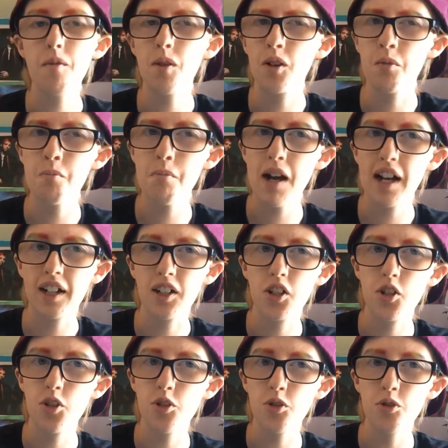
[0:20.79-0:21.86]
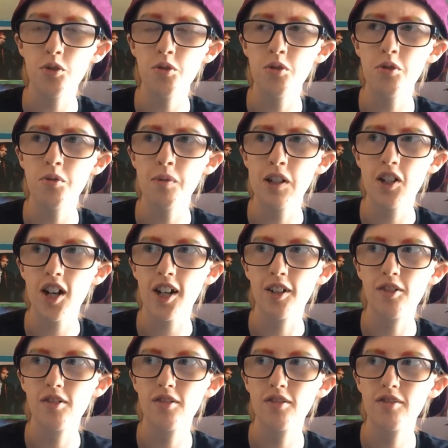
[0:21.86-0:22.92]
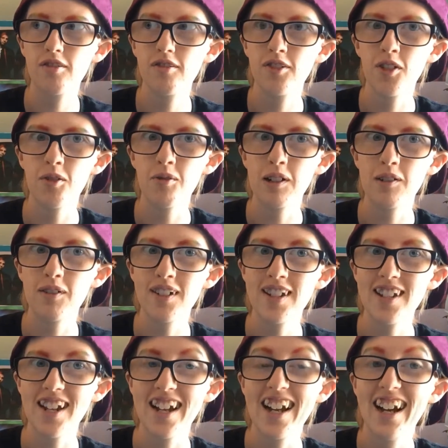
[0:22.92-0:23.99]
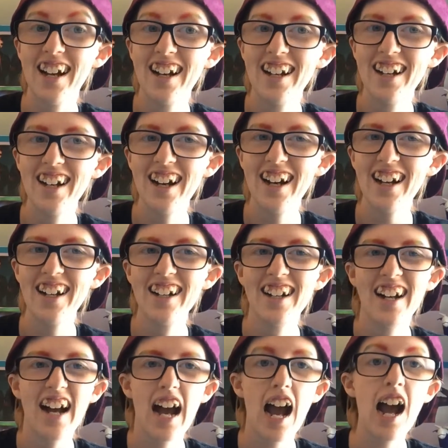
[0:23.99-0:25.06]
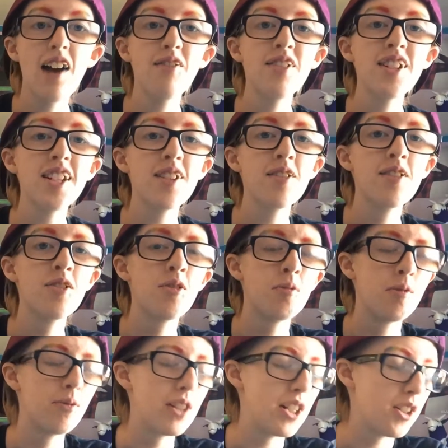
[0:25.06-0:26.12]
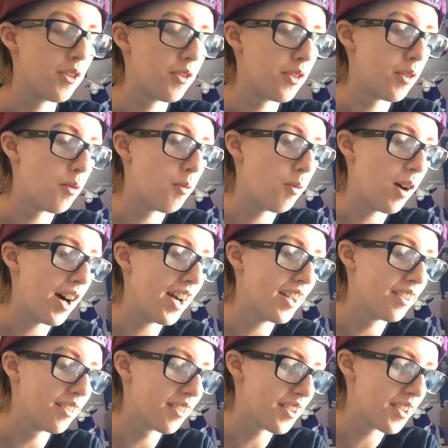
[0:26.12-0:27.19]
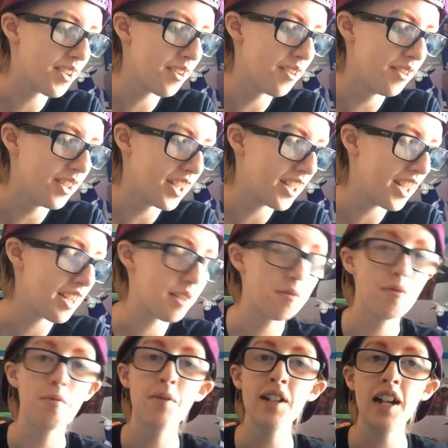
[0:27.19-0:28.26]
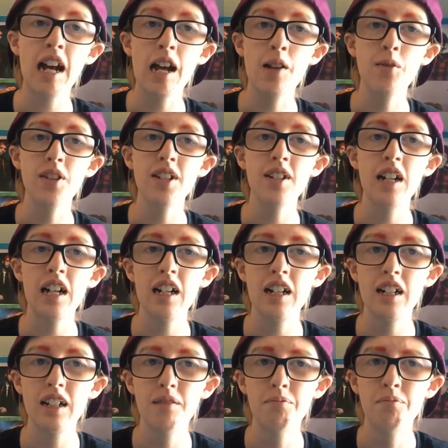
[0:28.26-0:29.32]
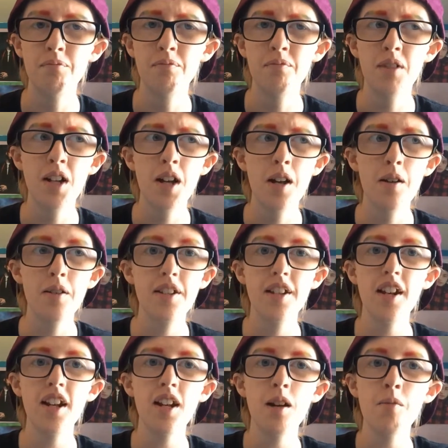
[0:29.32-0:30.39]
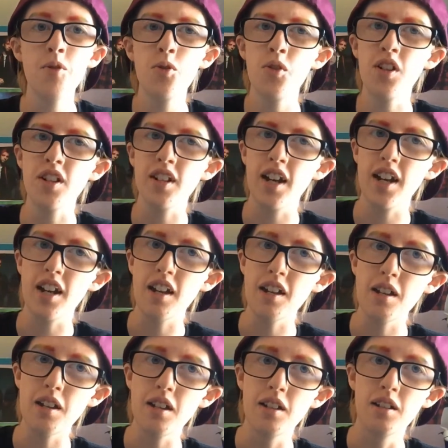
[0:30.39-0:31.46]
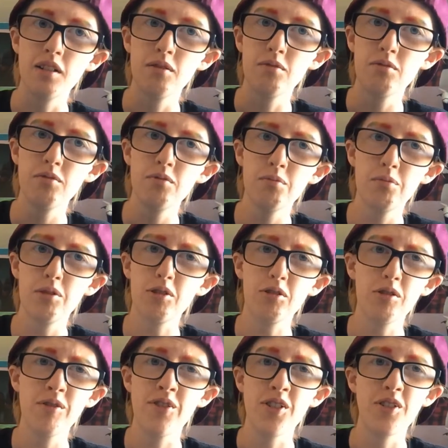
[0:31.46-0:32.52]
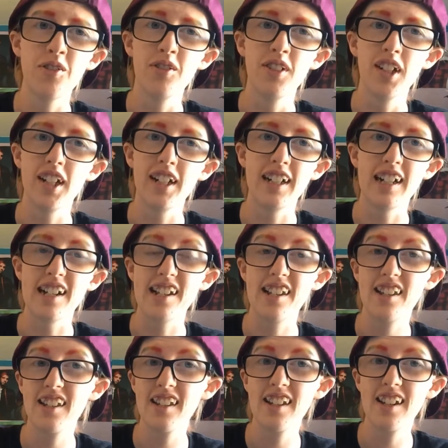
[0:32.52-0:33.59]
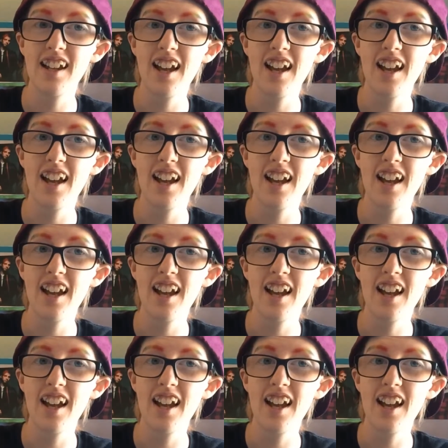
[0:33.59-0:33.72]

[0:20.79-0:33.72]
Welcome back to my channel, Not Winger Wednesday. I haven't done a normal video in a while, so I guess I'm a bit out of it. Today I'm doing a book review, I guess.